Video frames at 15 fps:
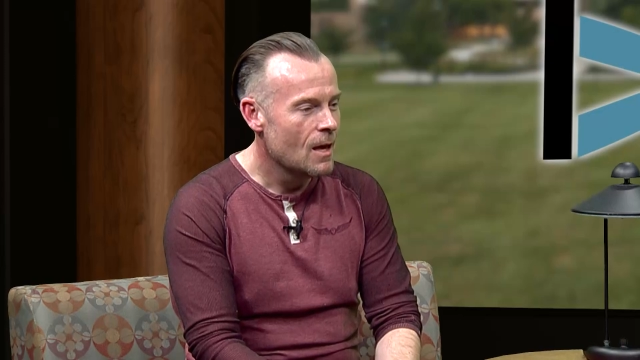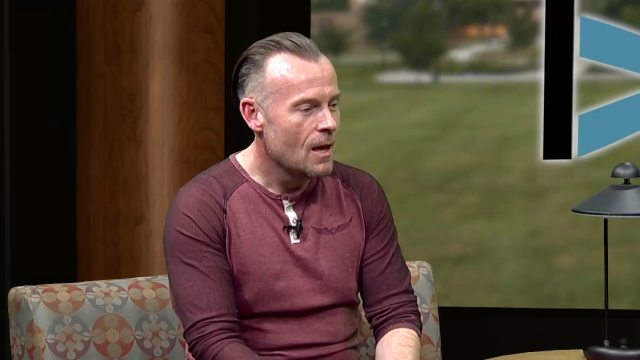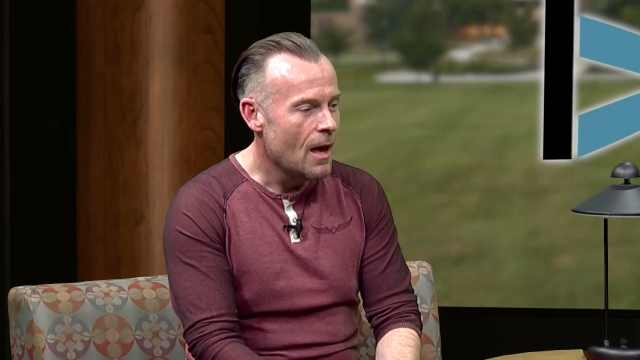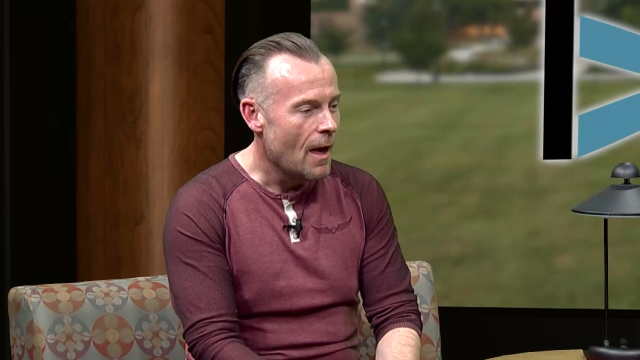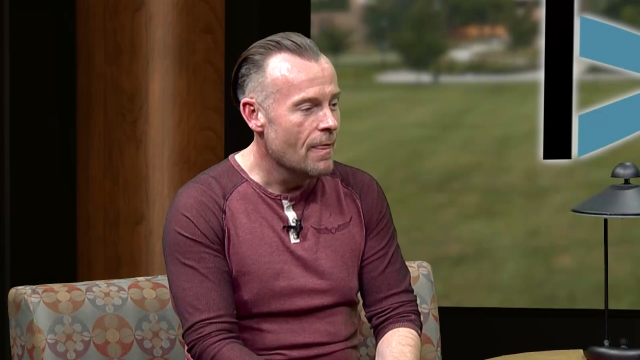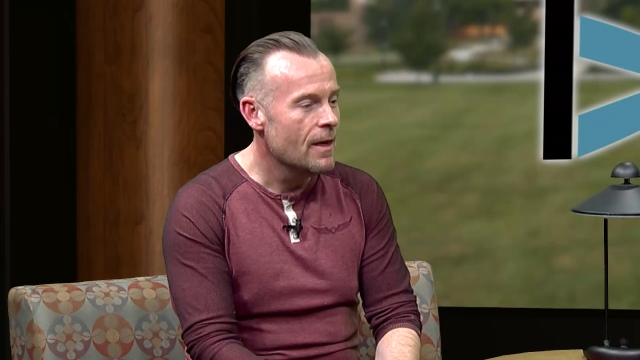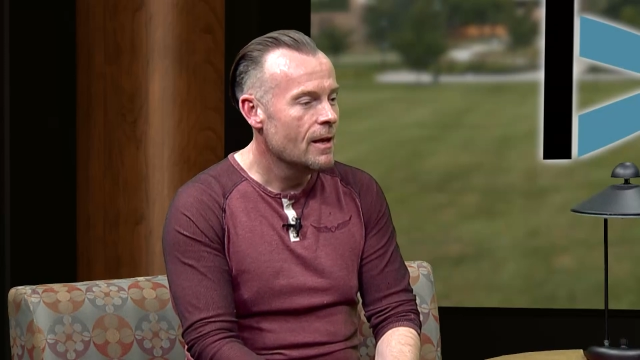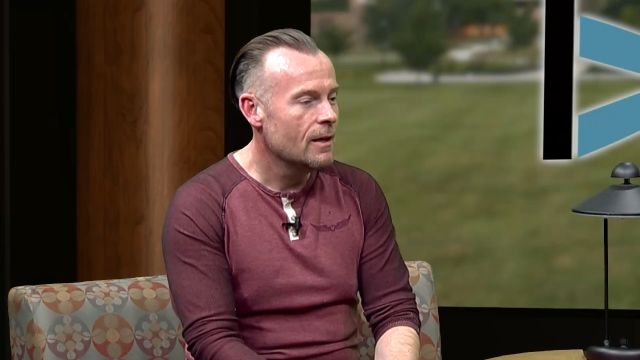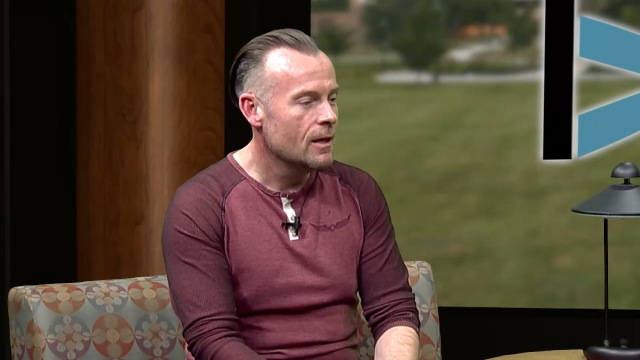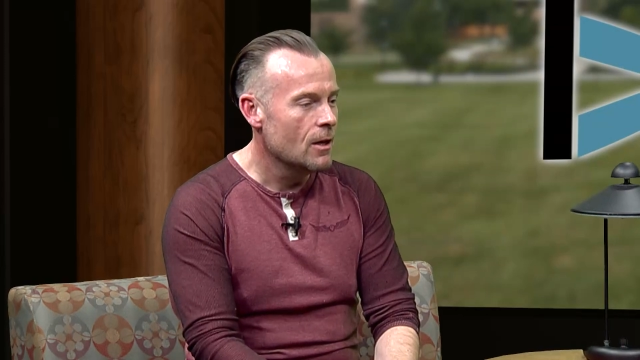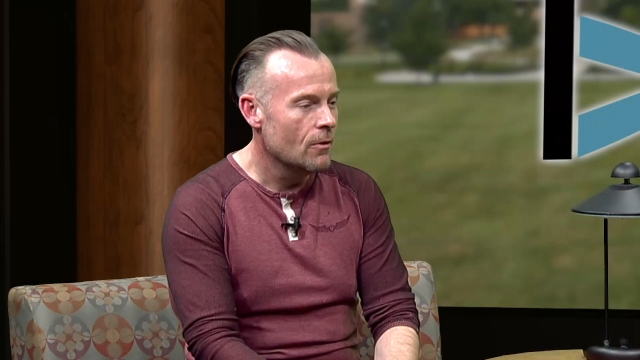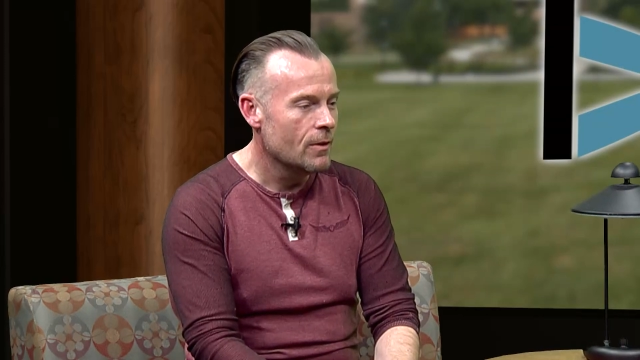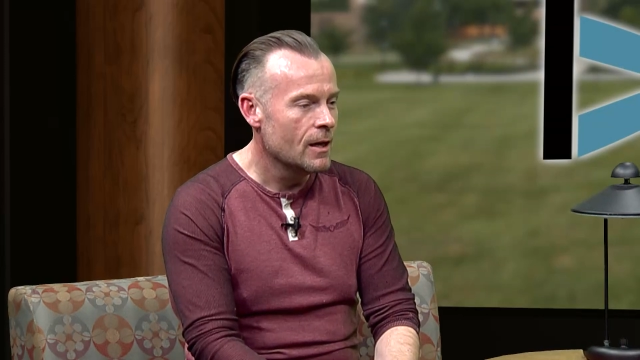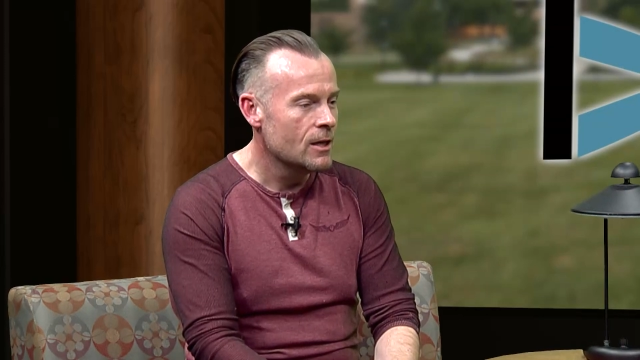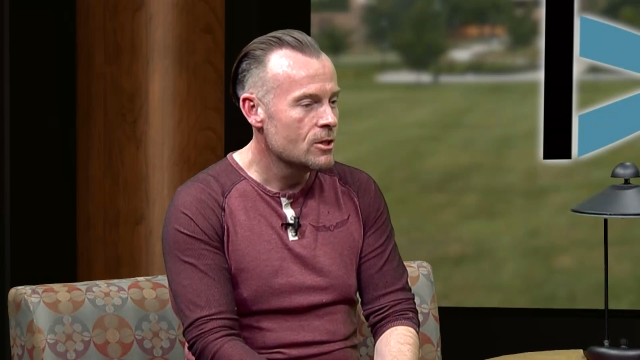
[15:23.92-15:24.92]
and then, you
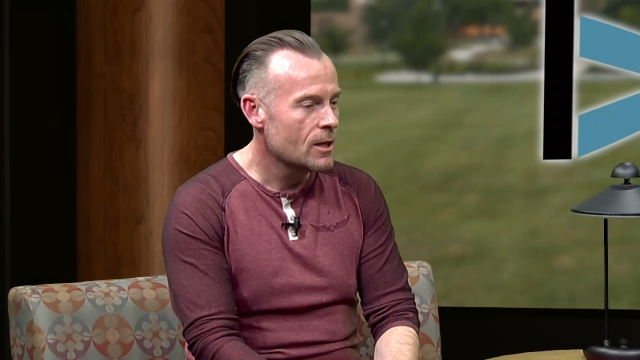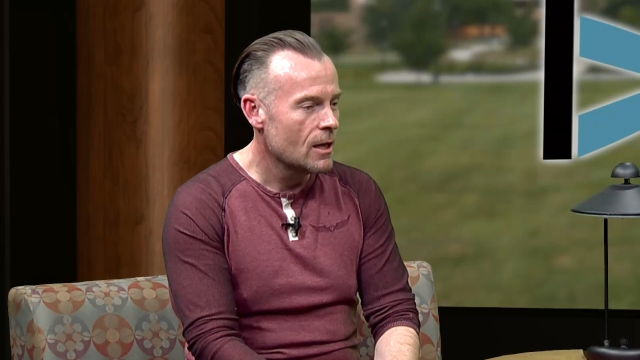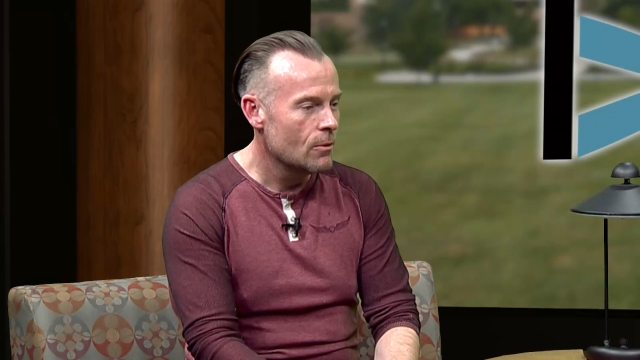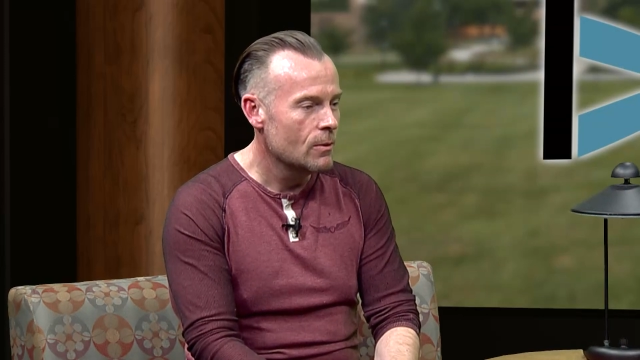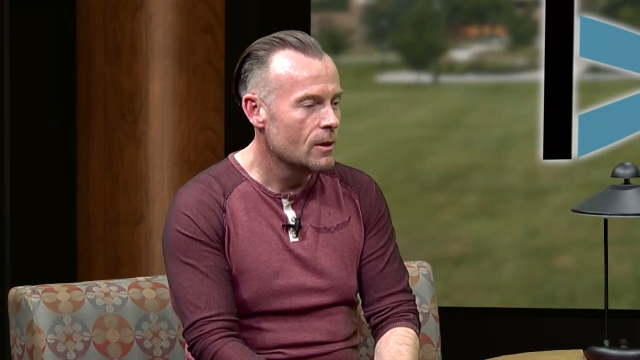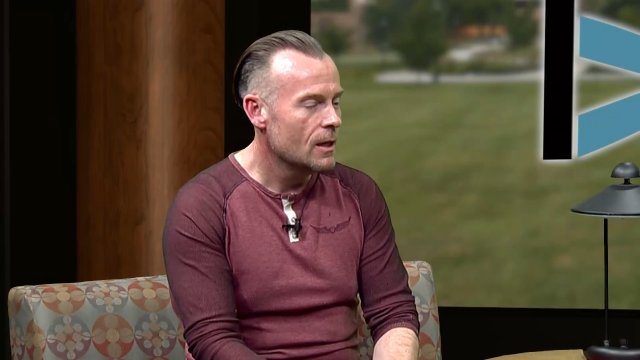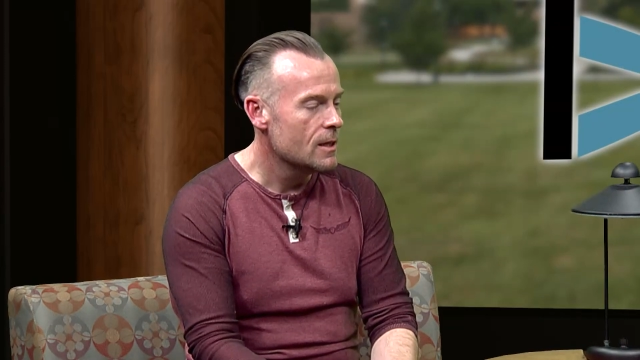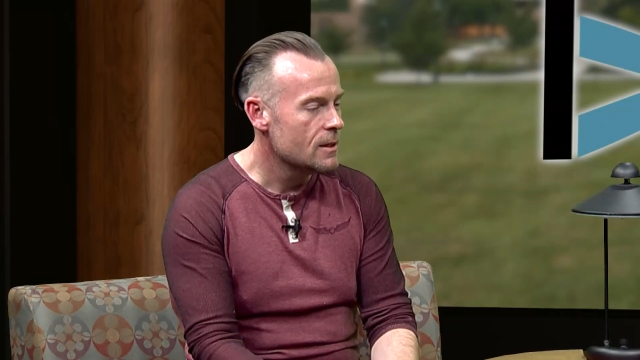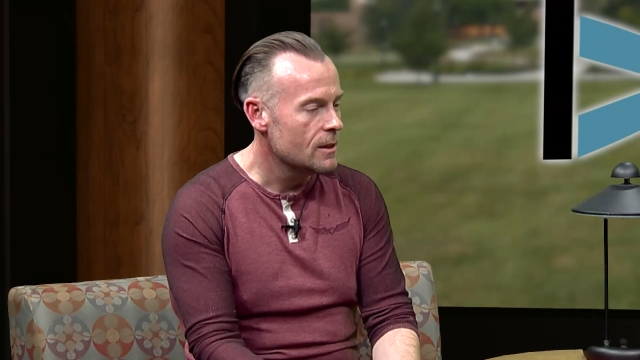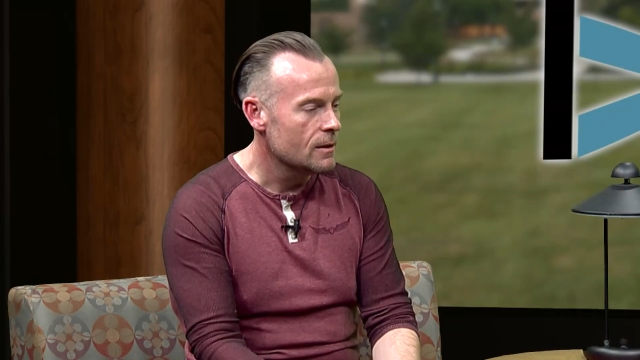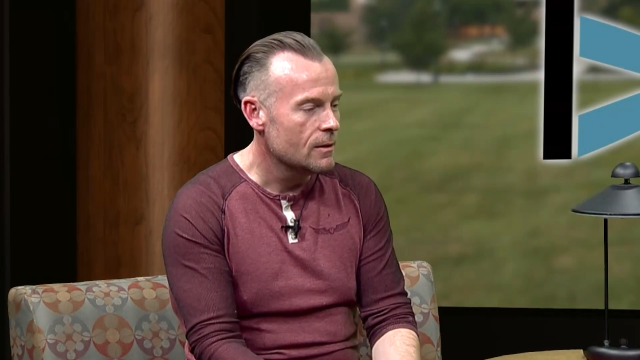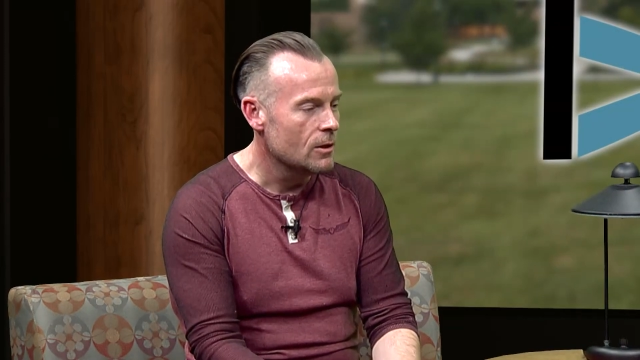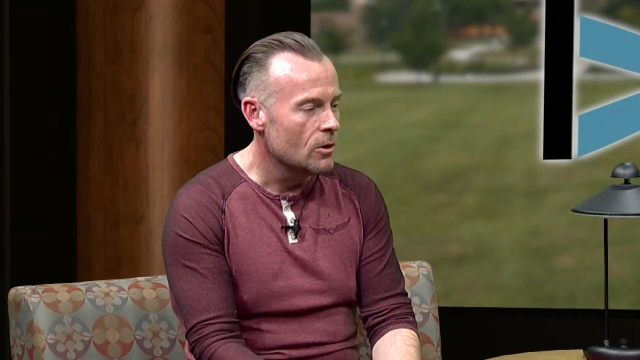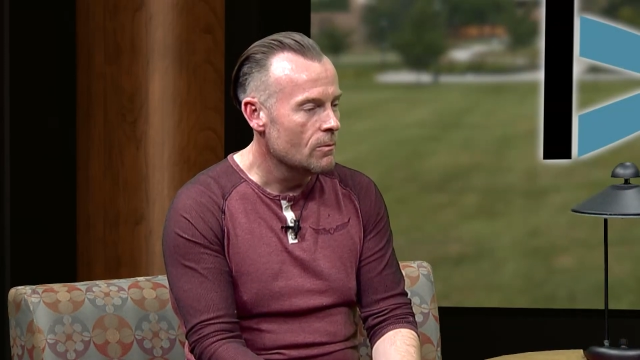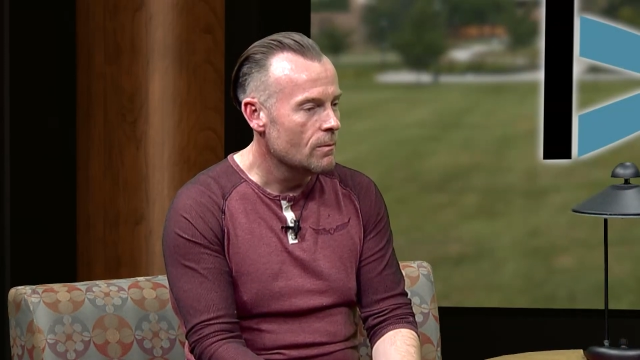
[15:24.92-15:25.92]
know, then I just kind of realized
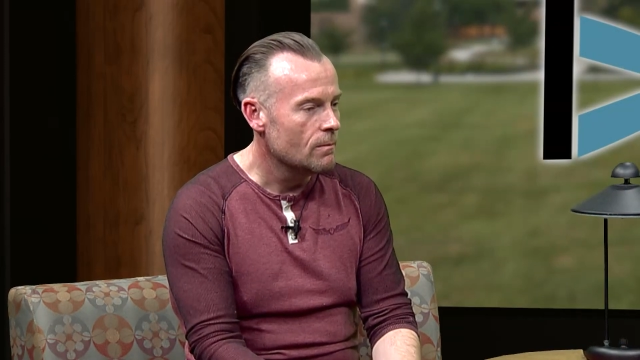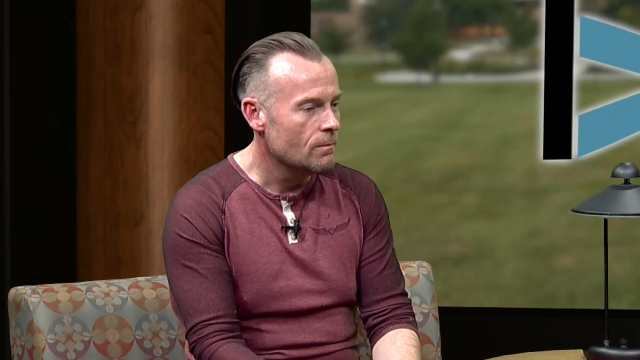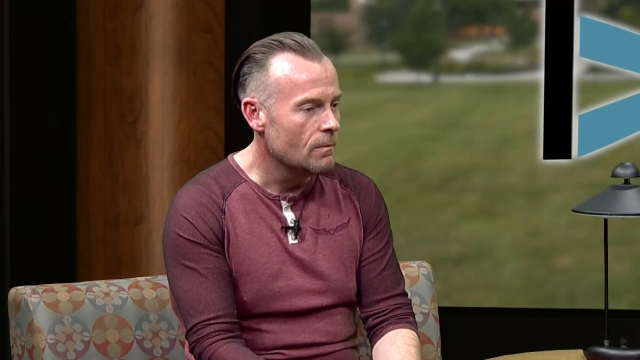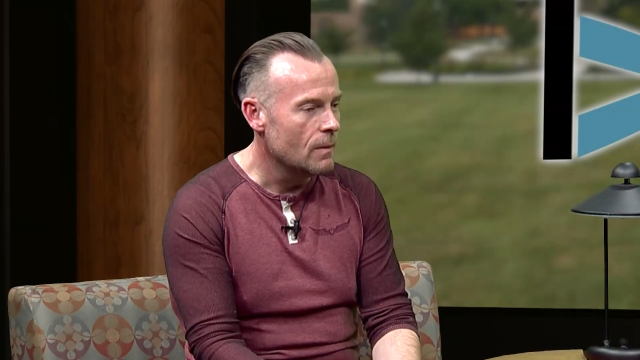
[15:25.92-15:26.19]
that, you know,